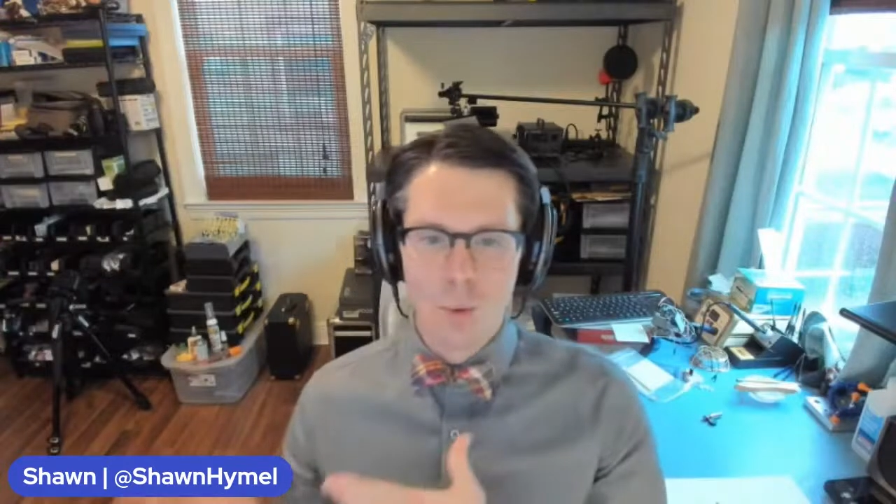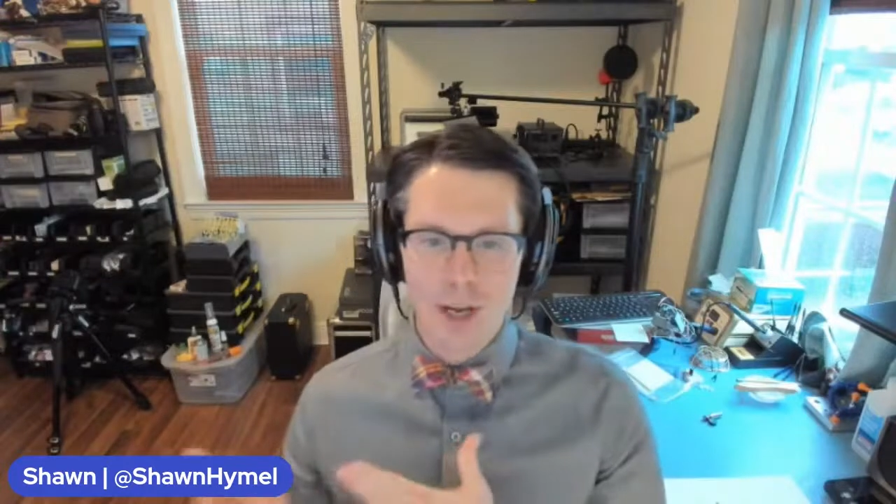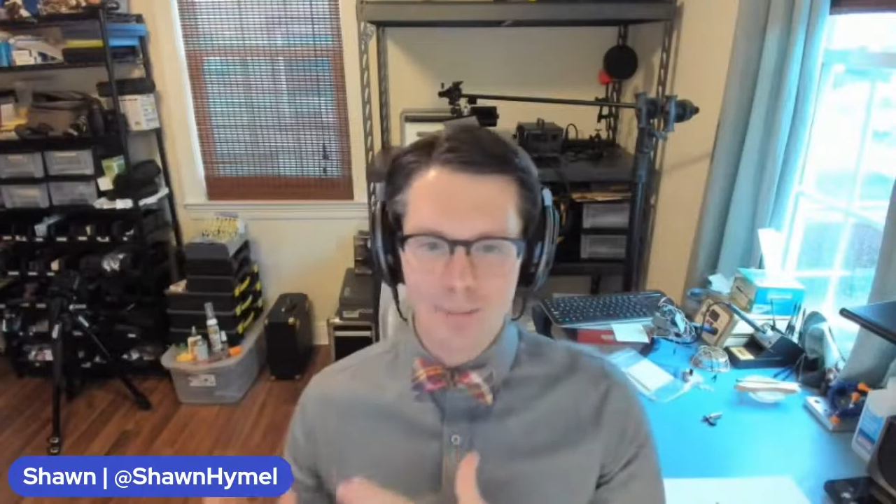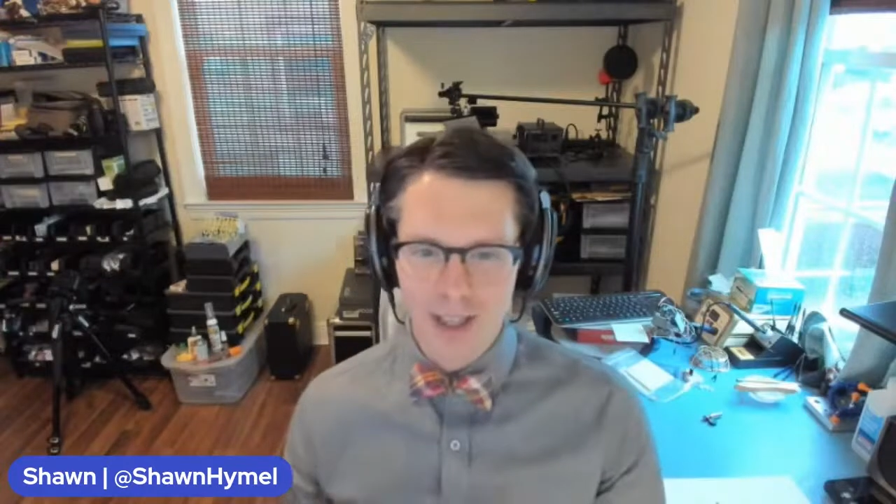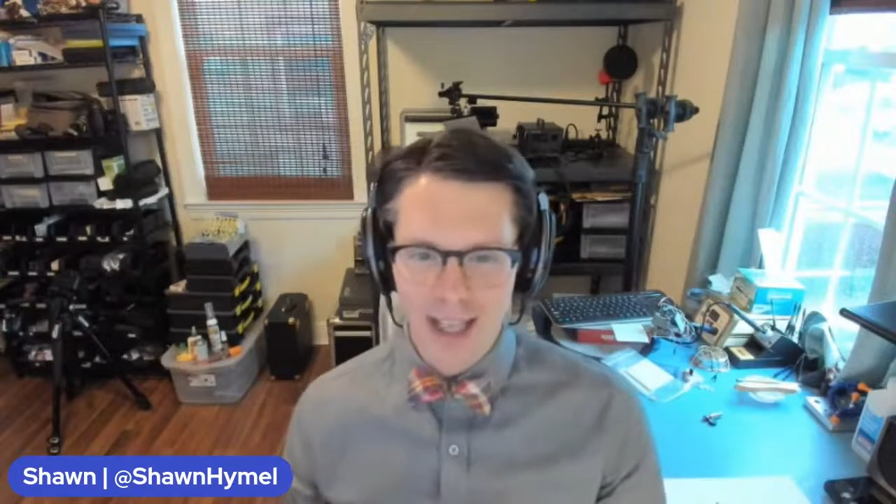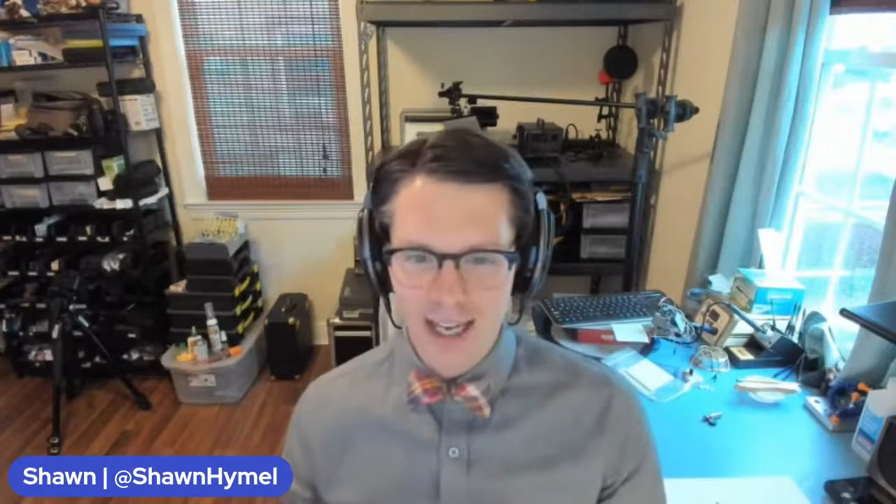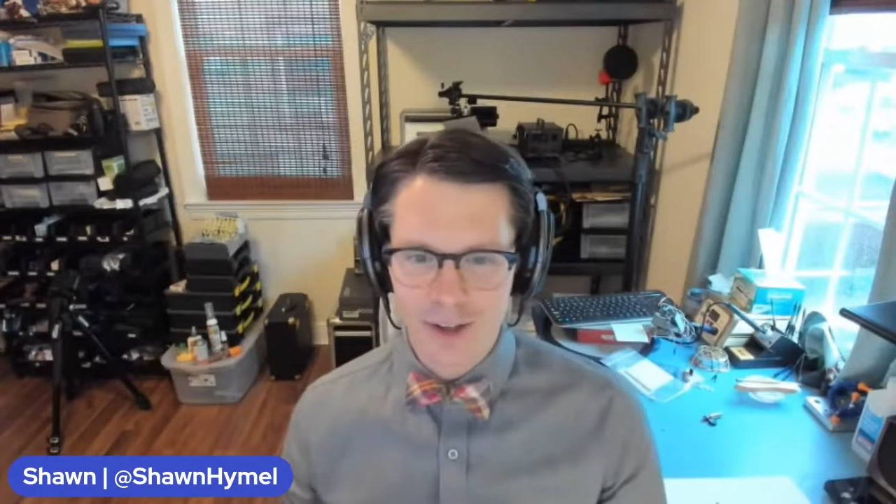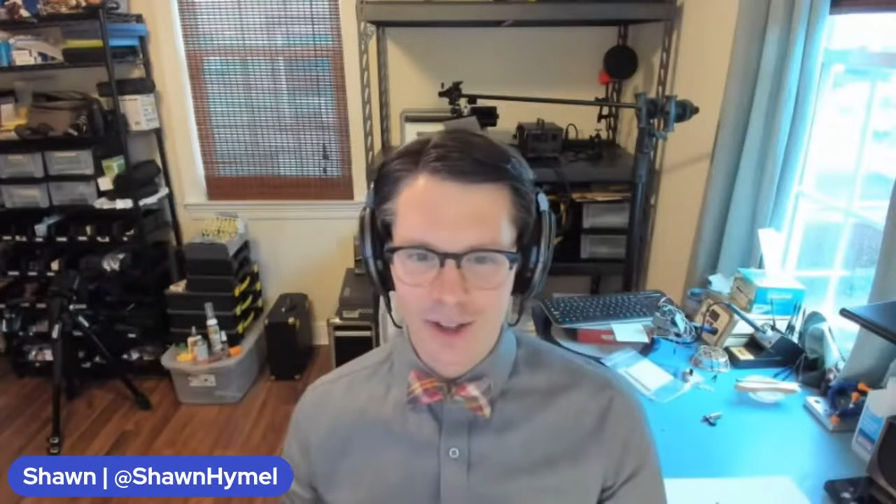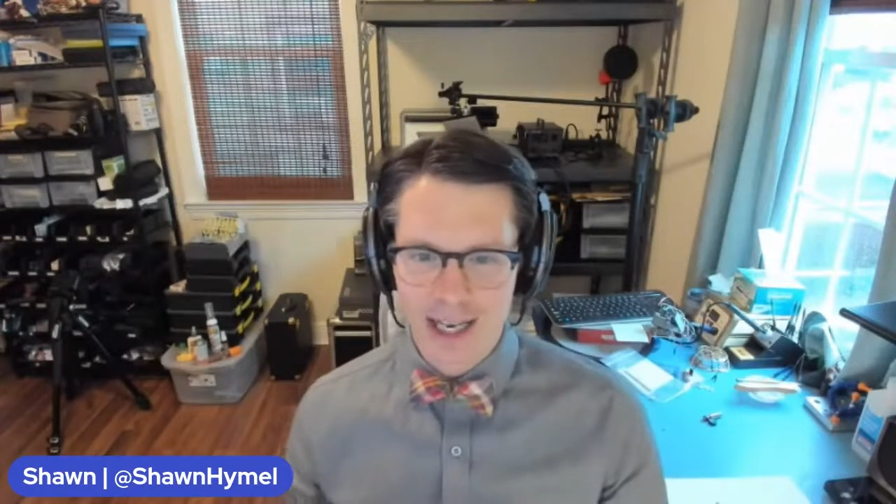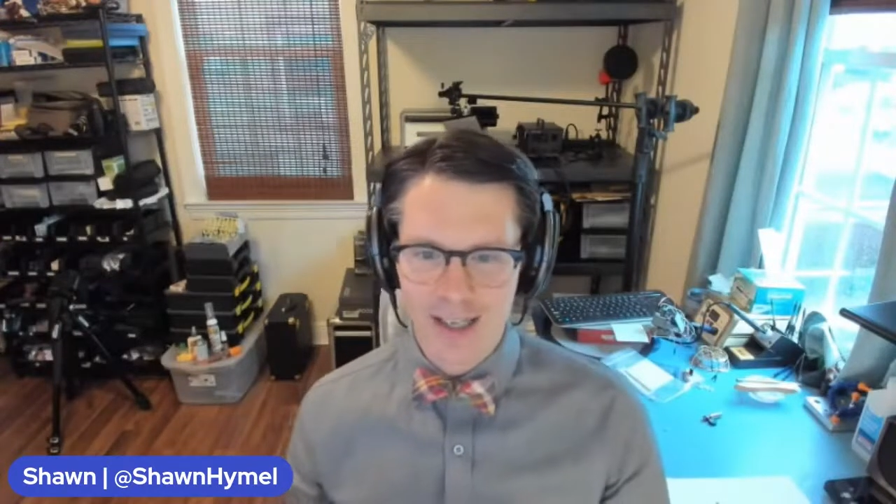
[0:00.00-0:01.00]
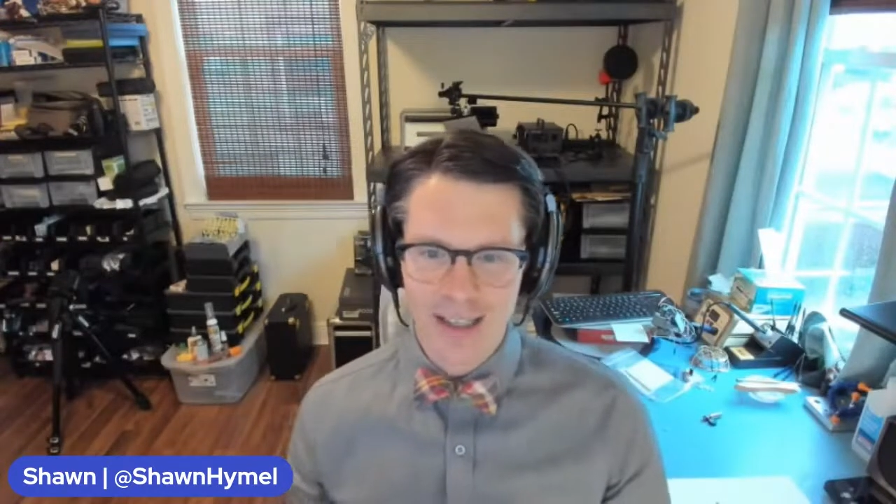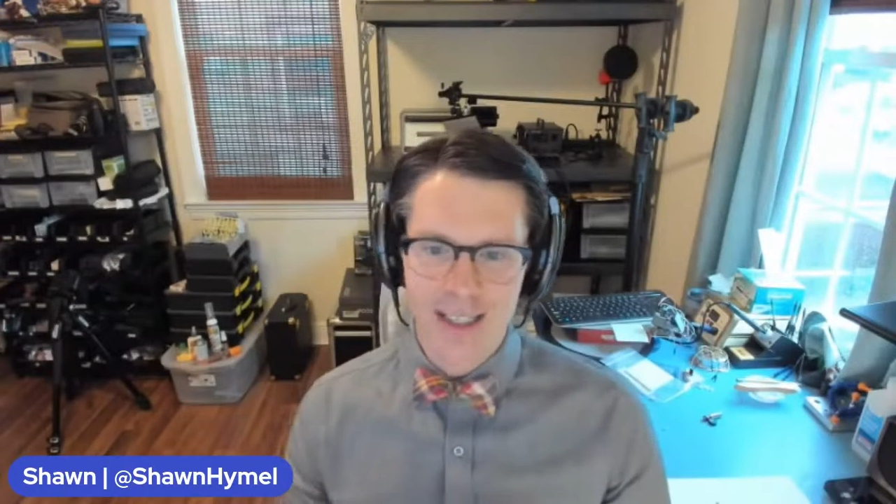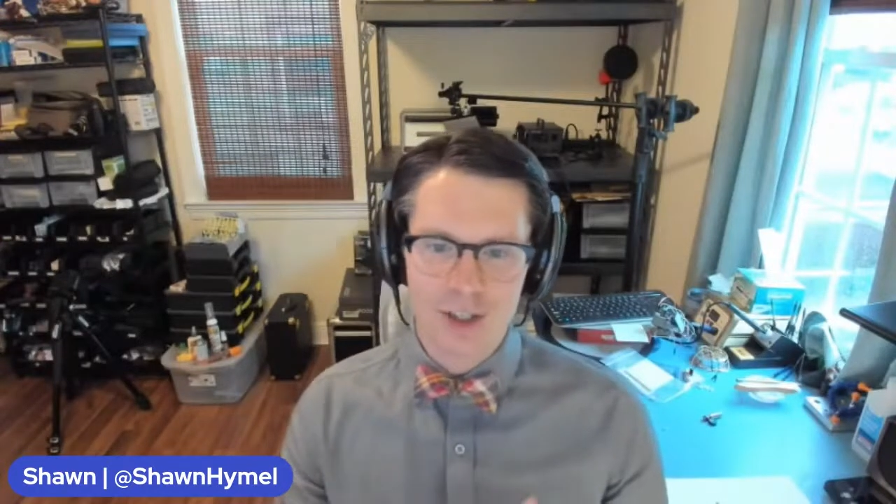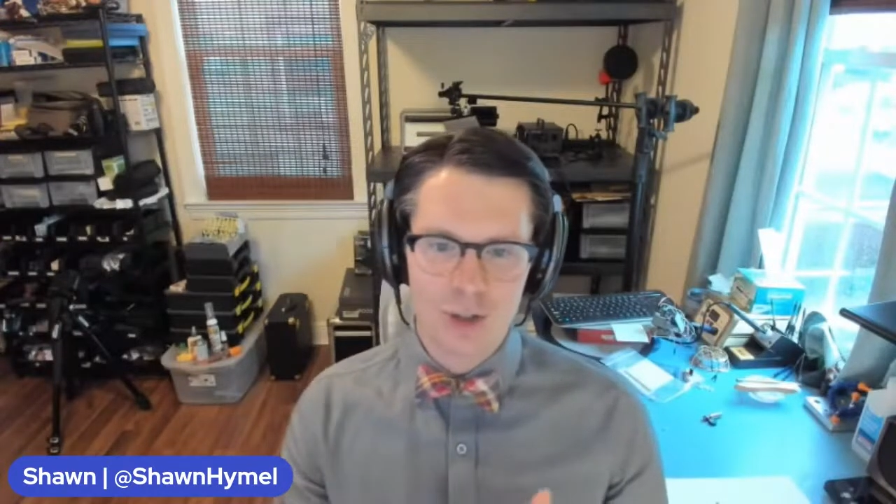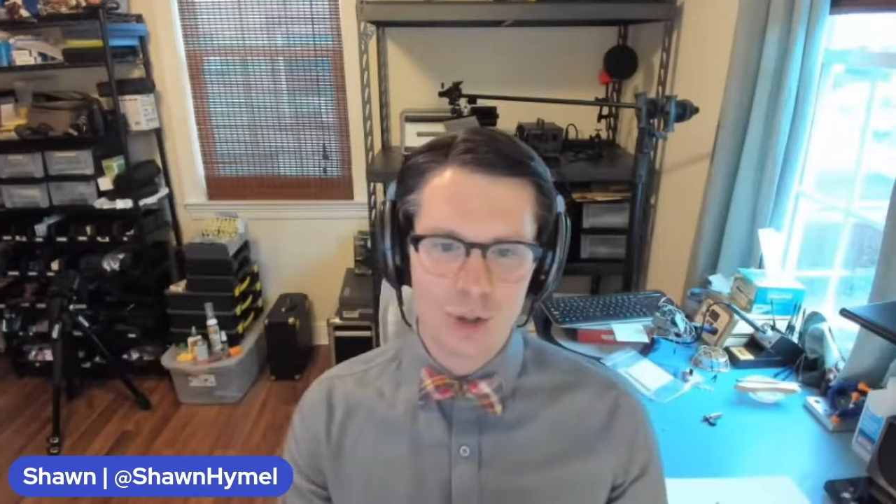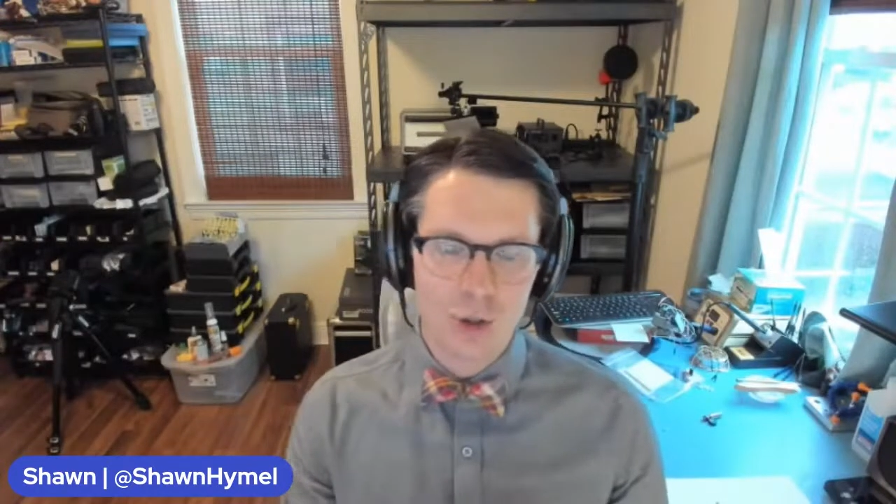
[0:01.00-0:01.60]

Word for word: we apply those techniques